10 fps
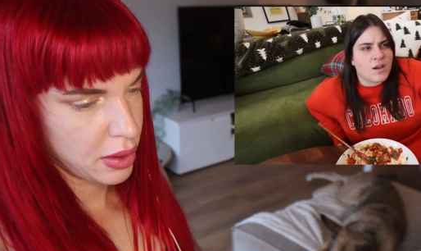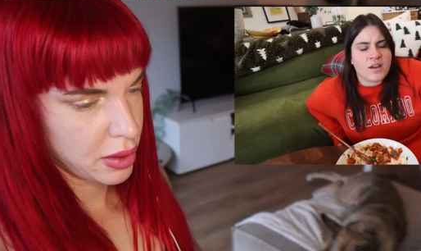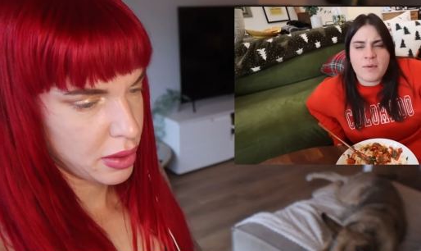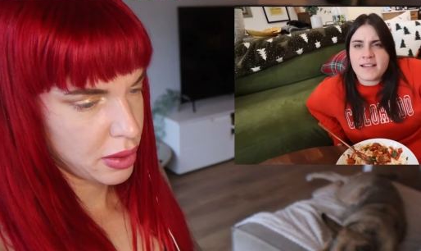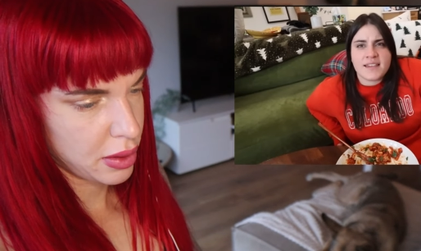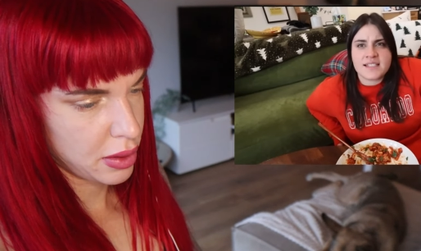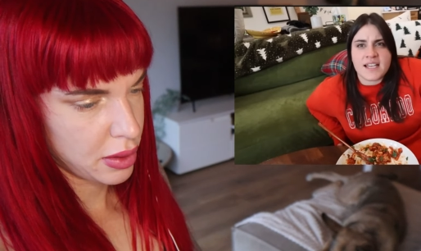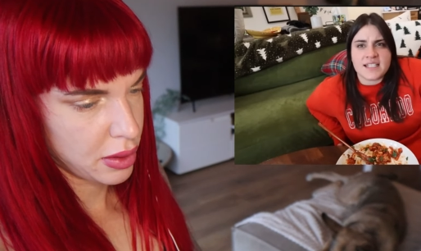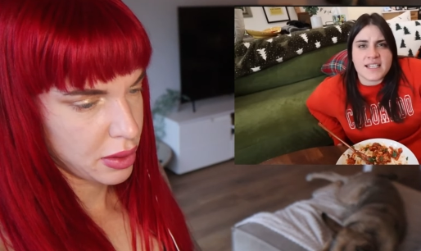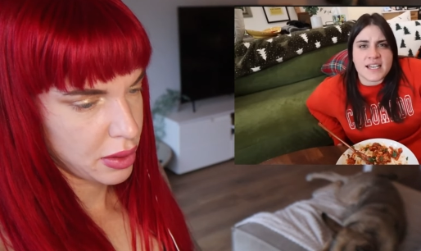Speaker 1: Why are you rating
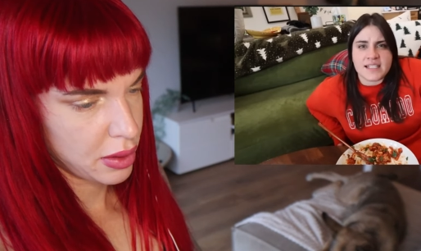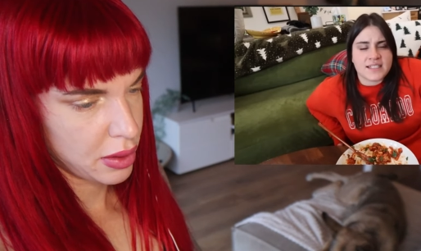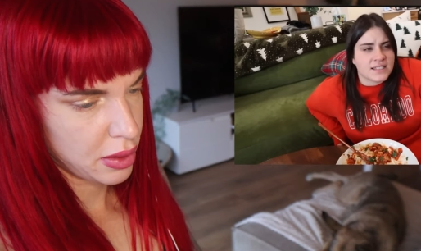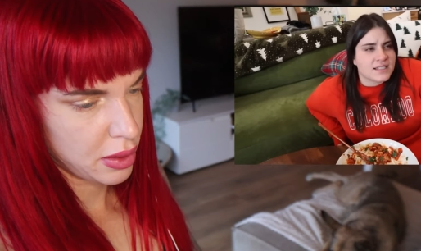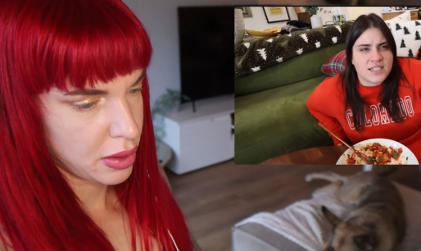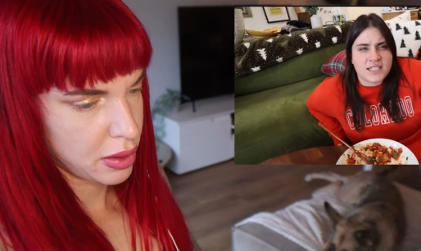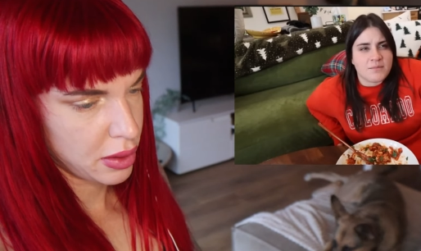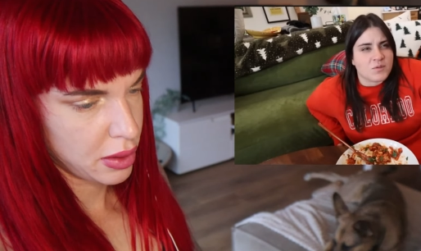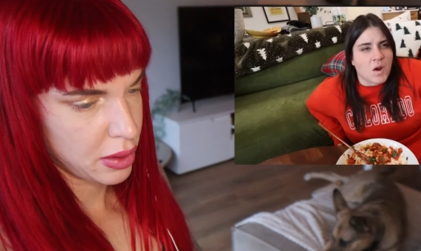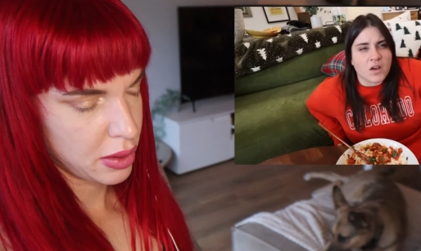things out of six? Just
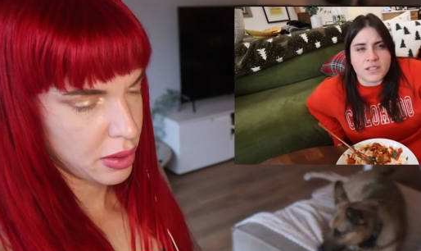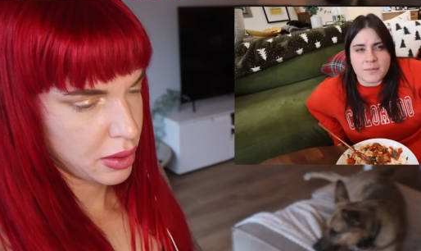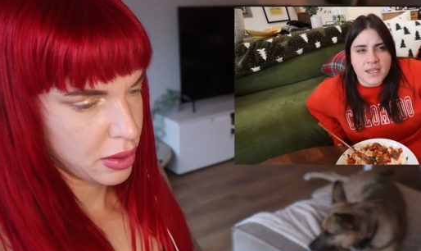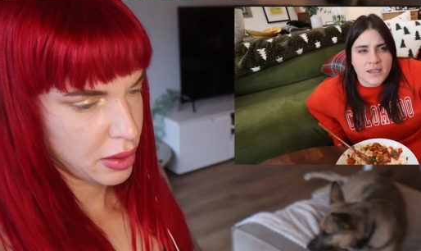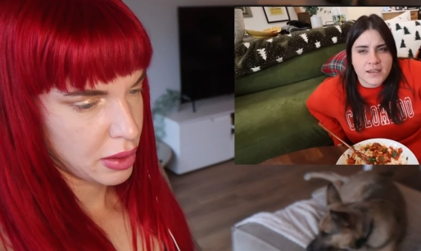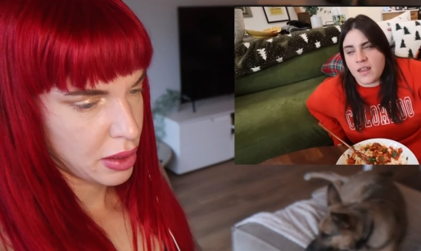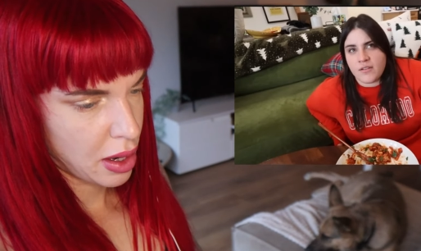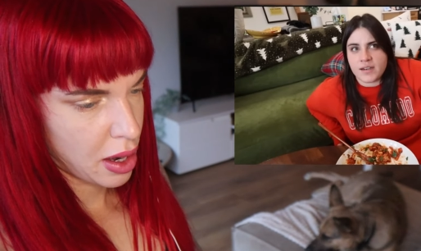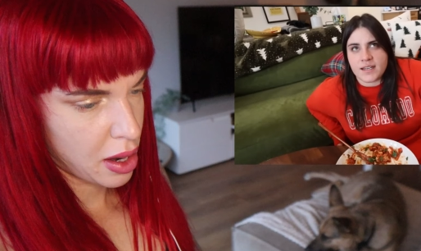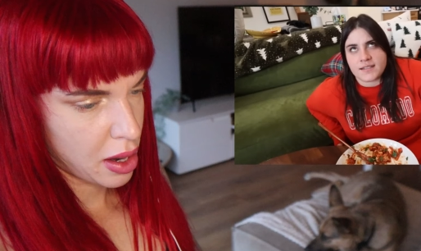seems wrong to me.
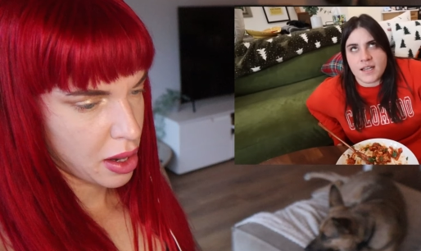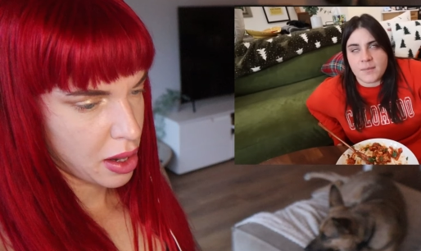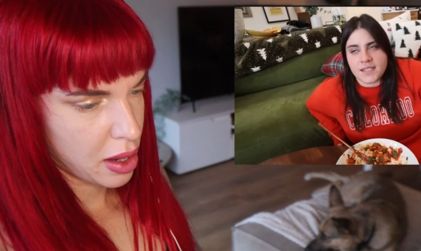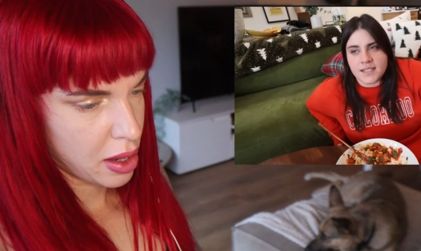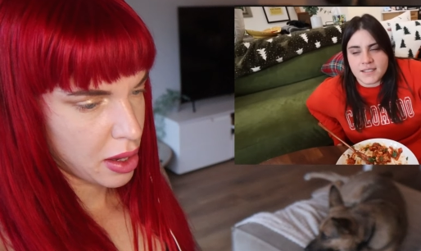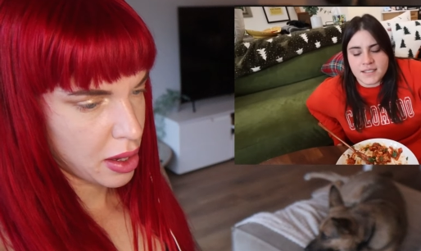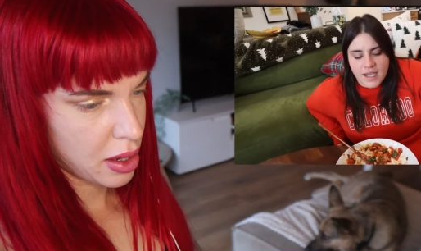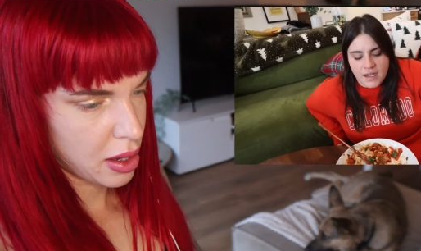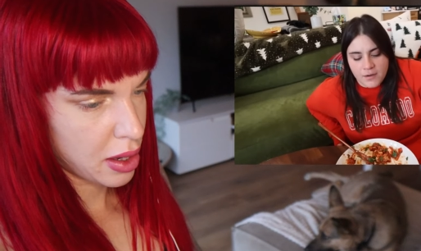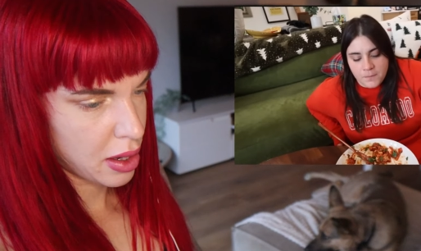Although it does kind of make sense.
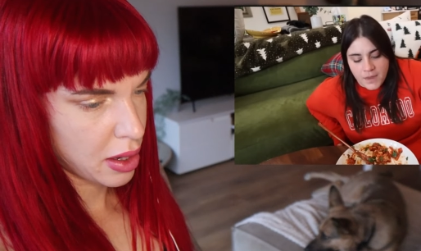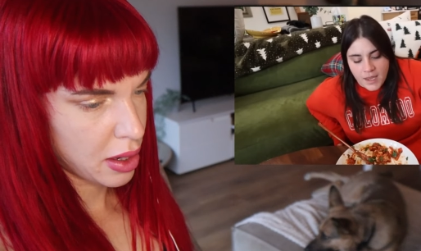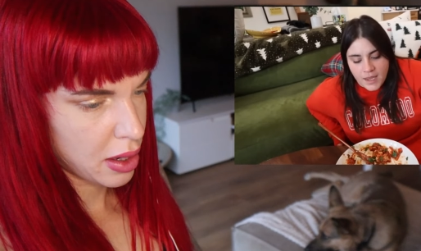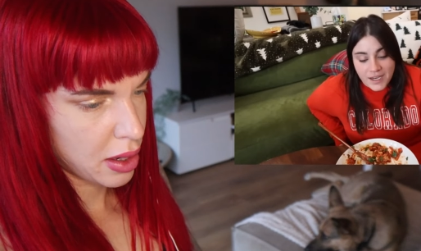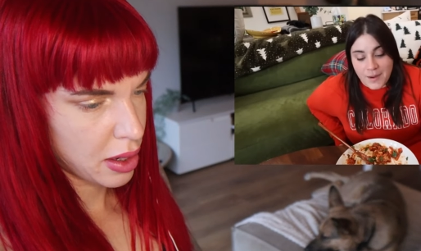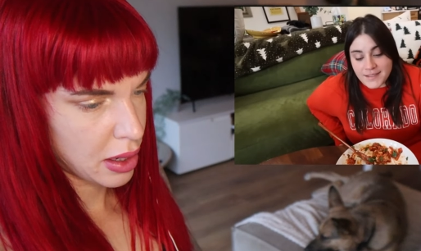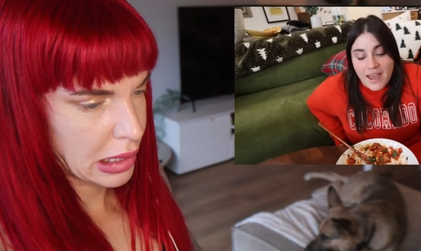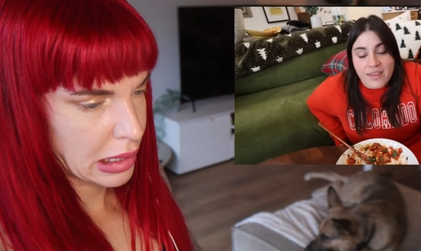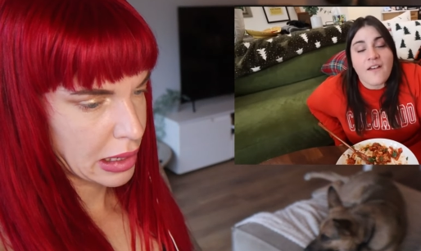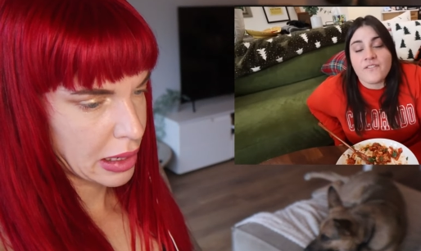I don't know. Anyways,
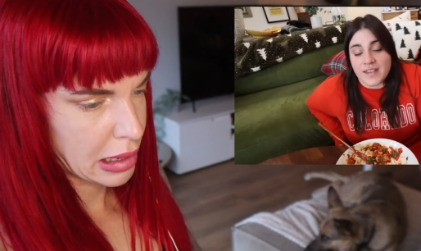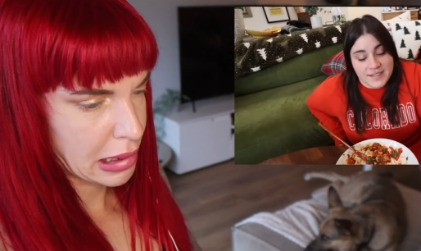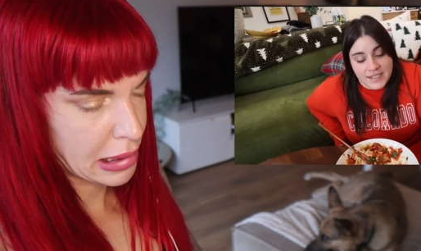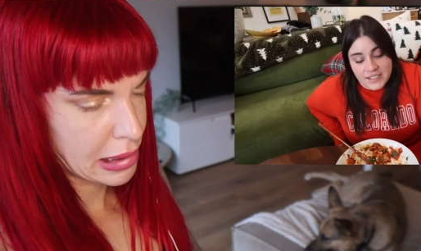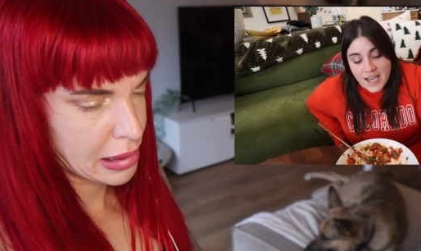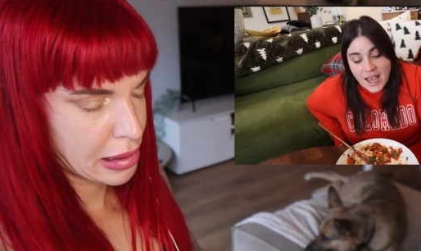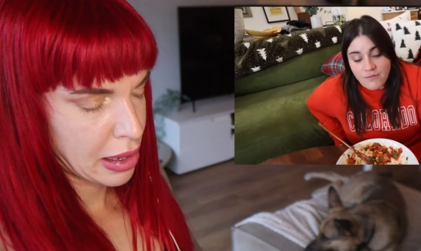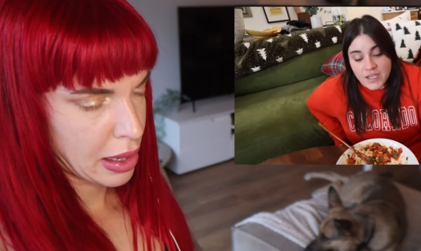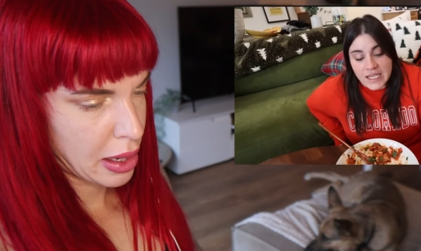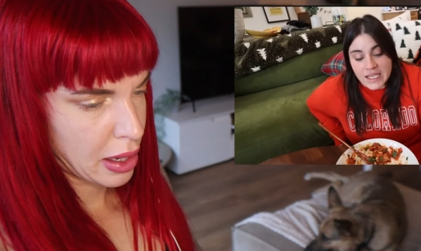I love this. It's like
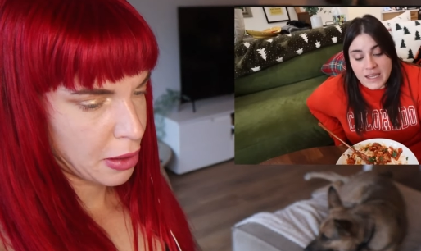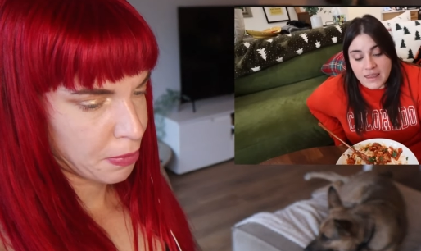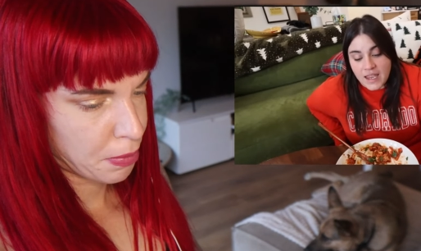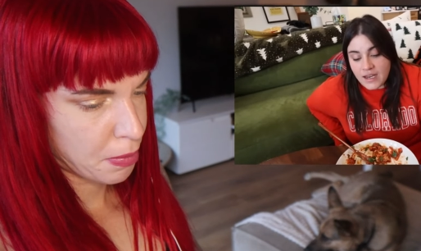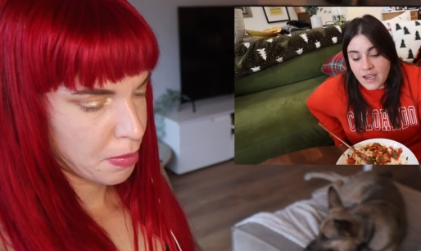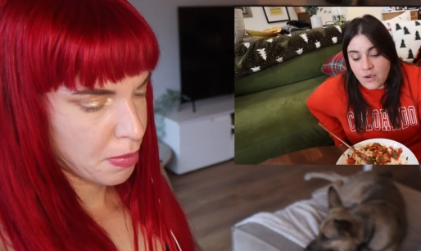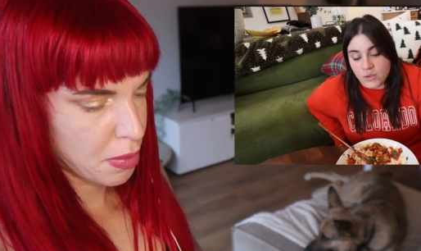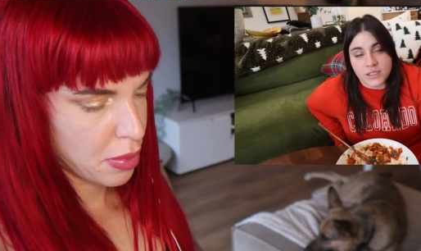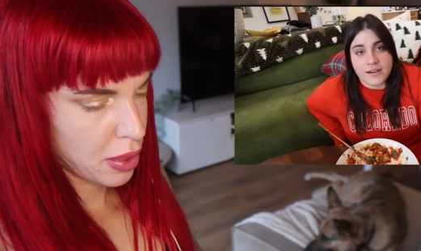everything that I hold